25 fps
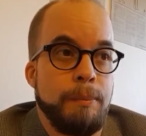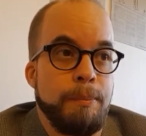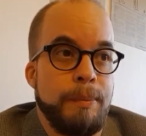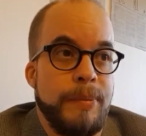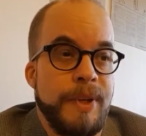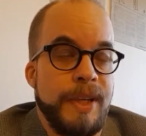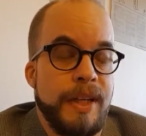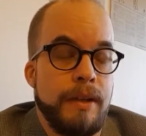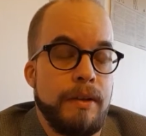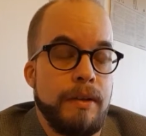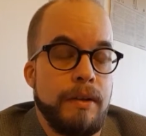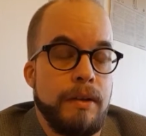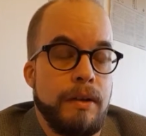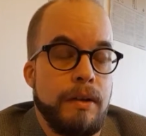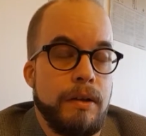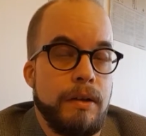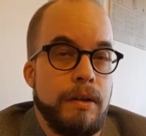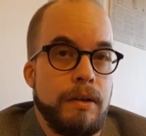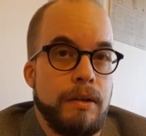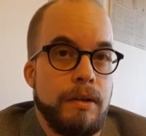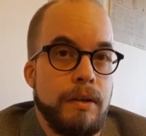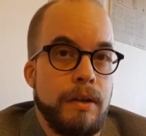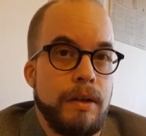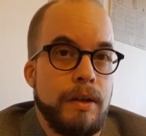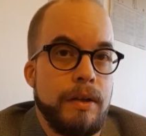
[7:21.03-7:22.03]
bit
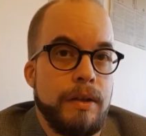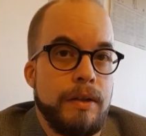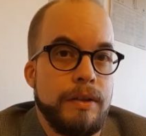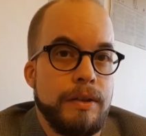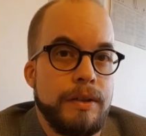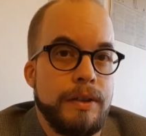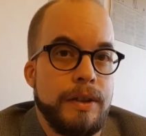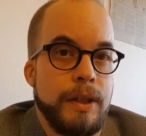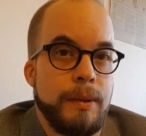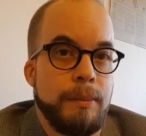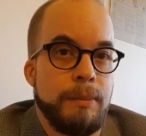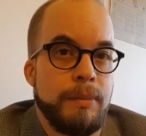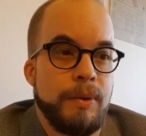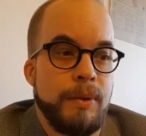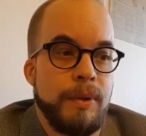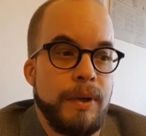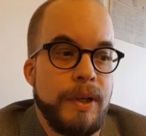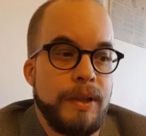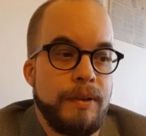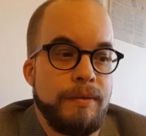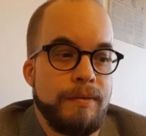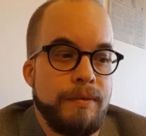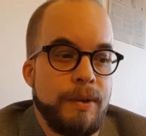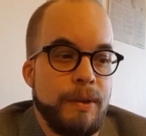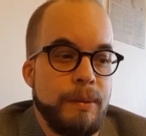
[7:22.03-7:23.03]
hard to
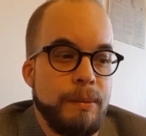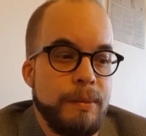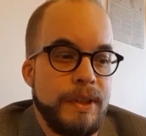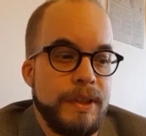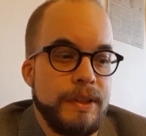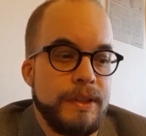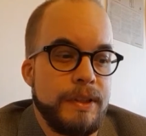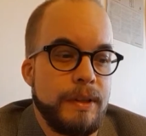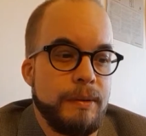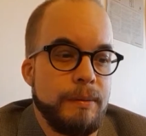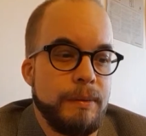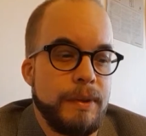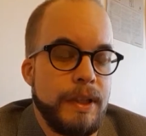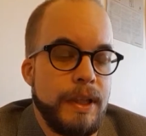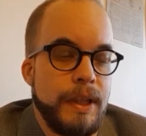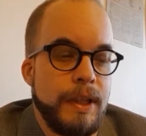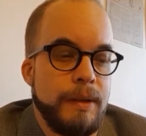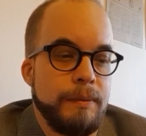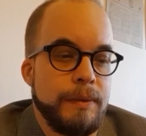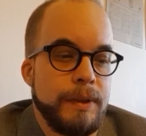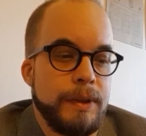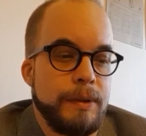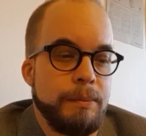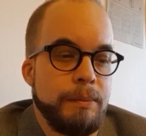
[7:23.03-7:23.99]
separate for me sometimes,